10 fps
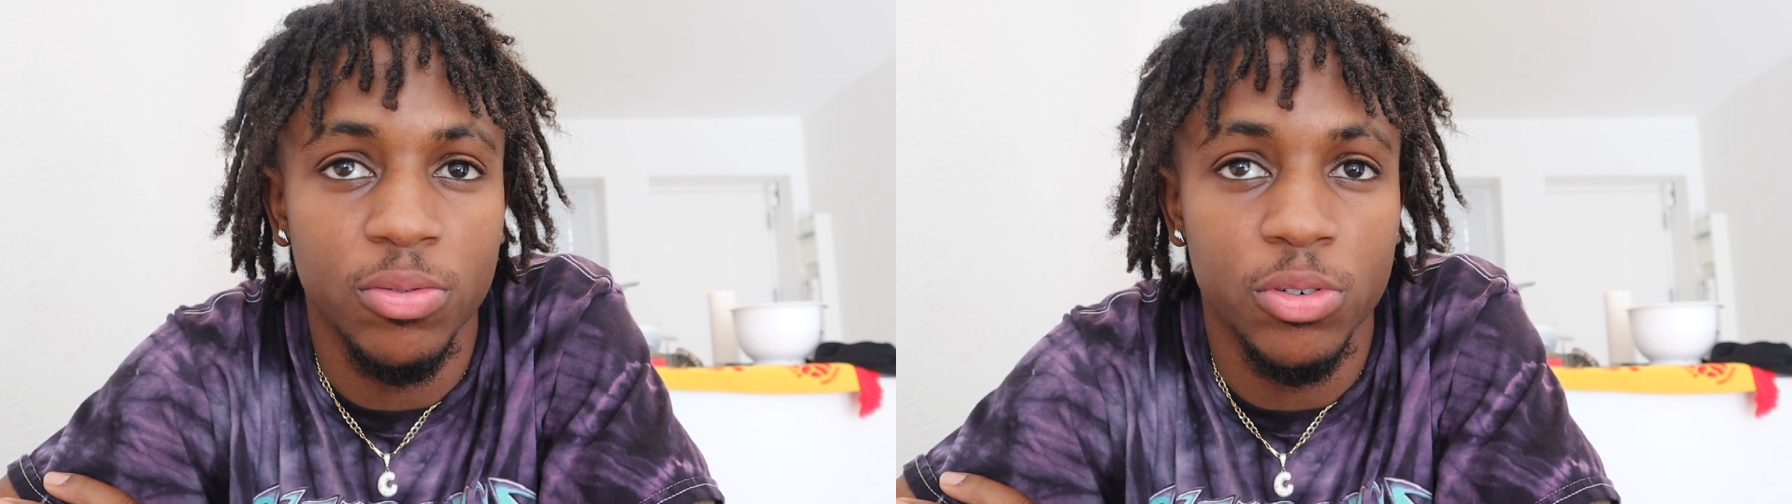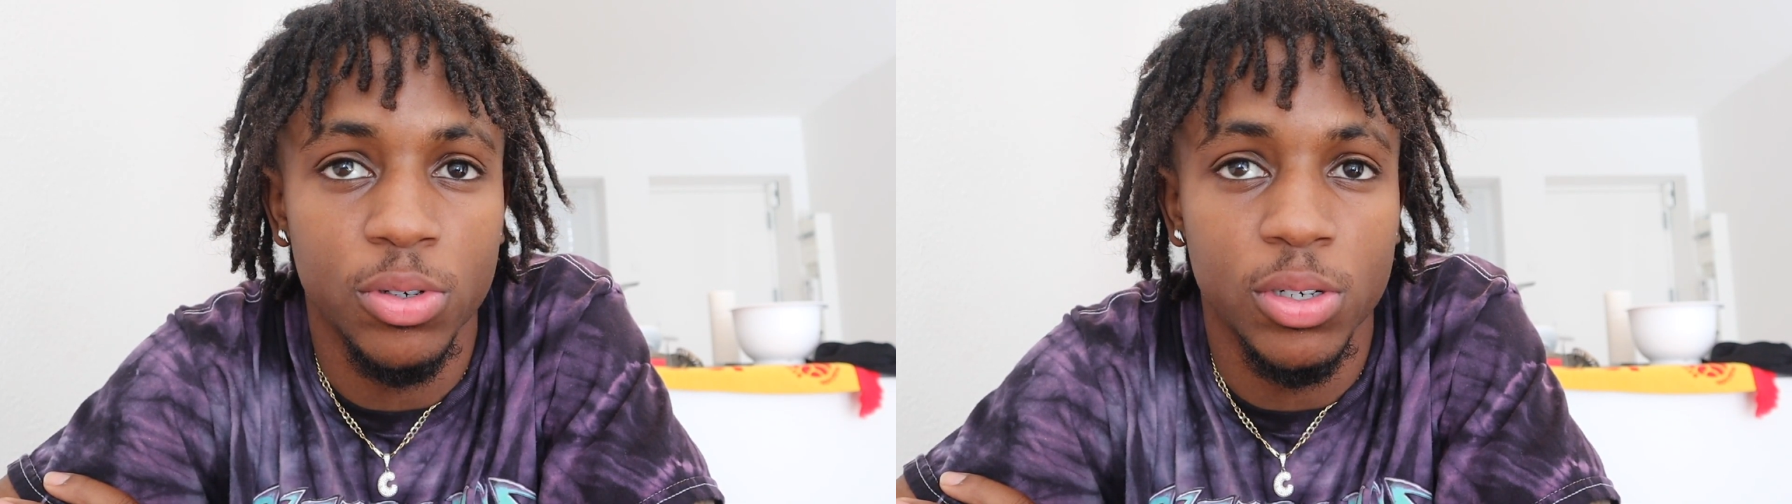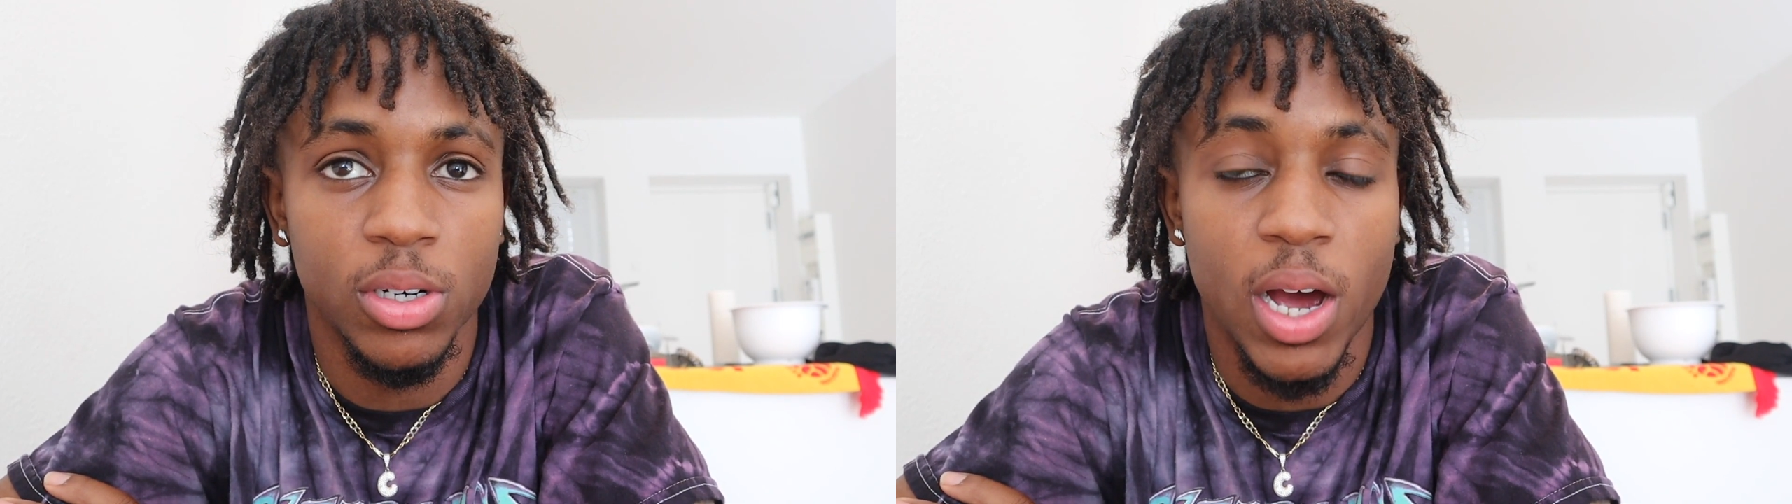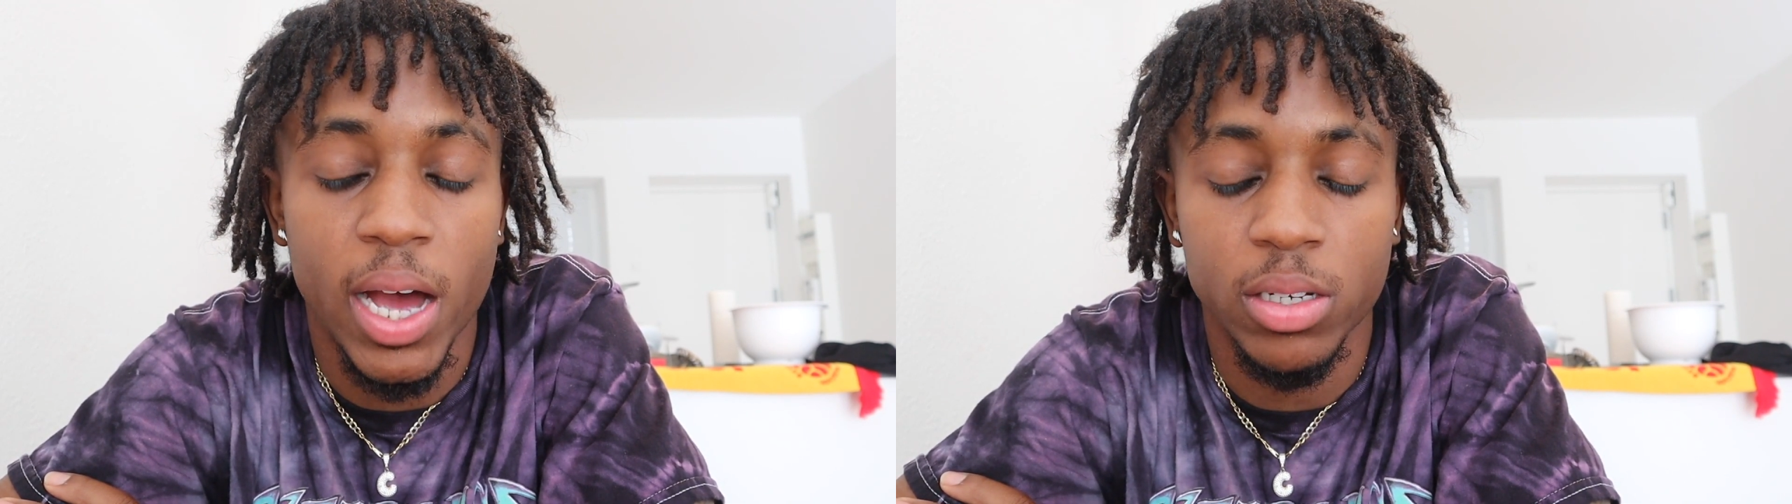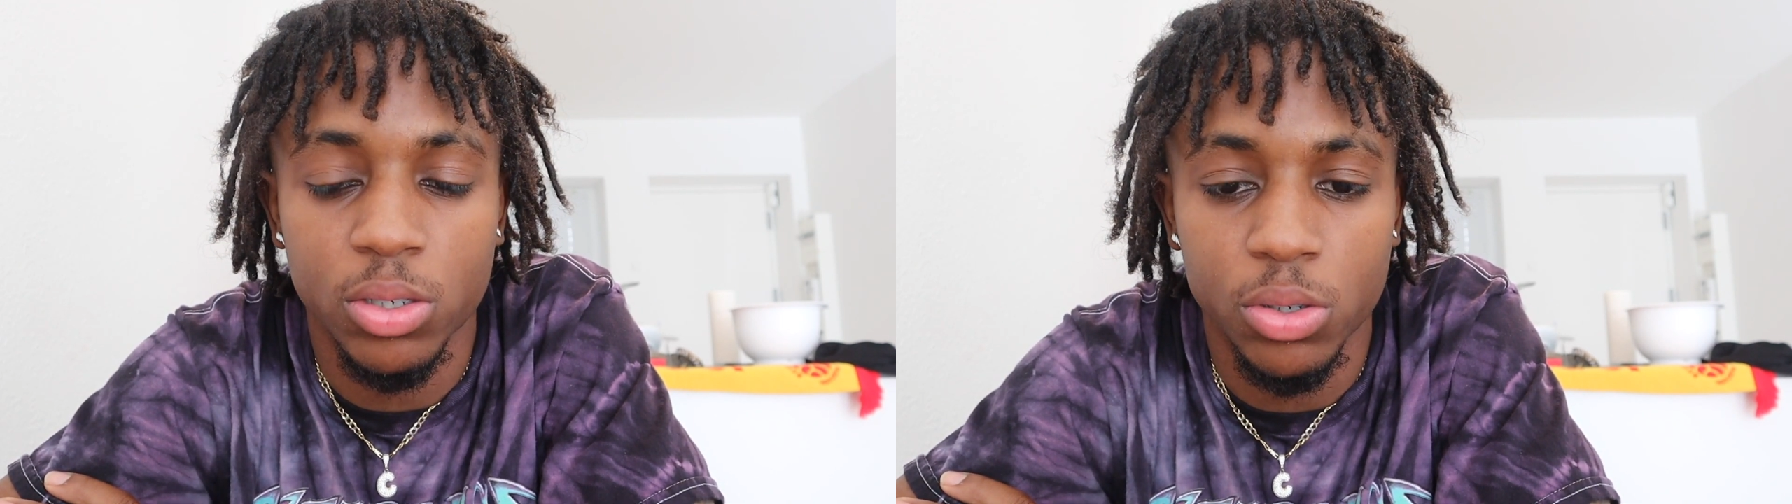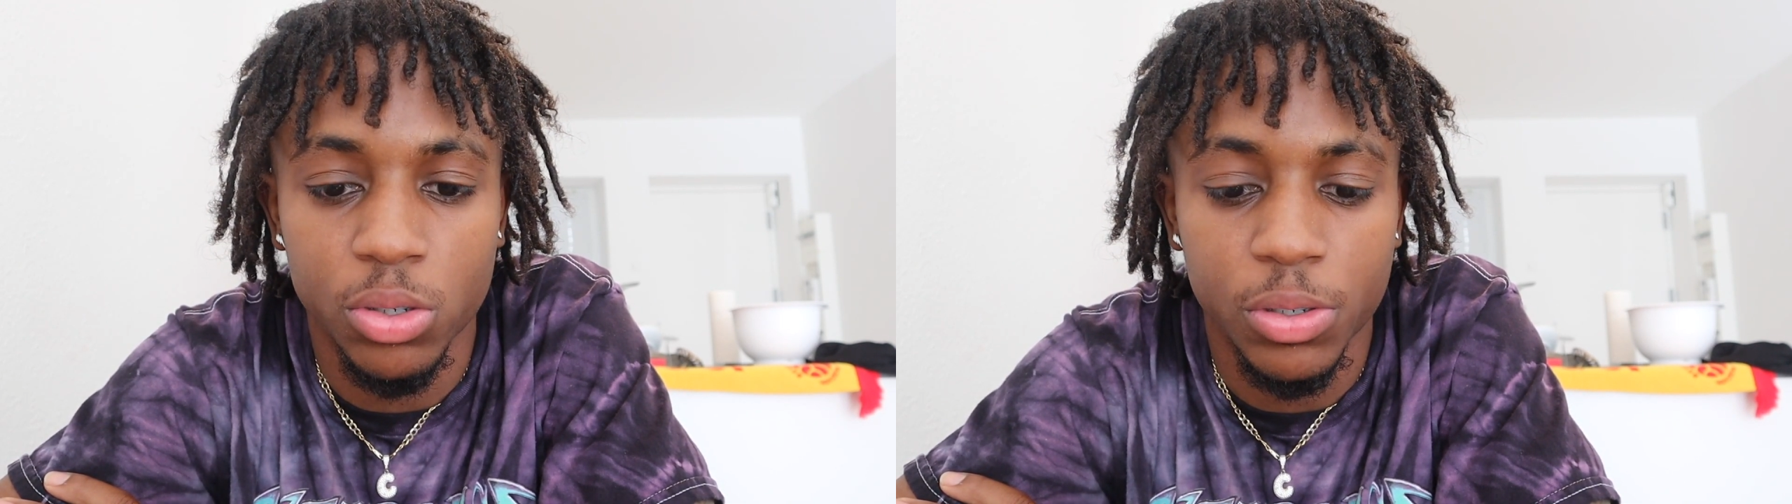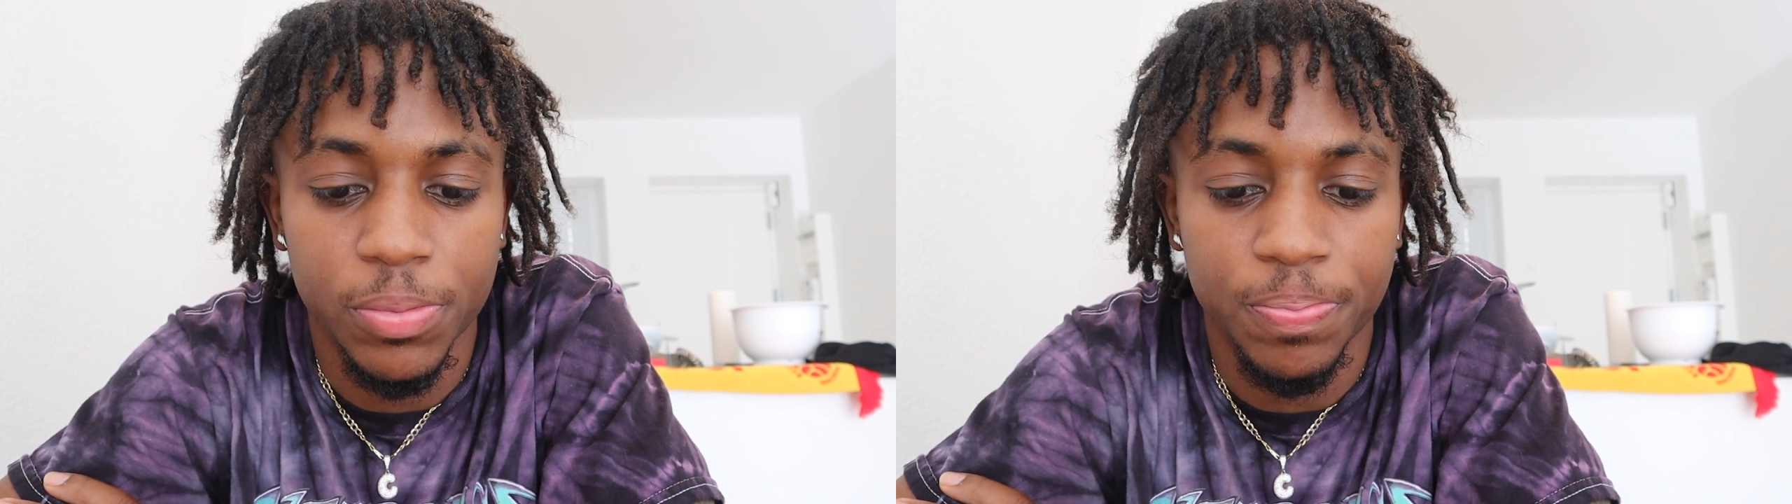for high school,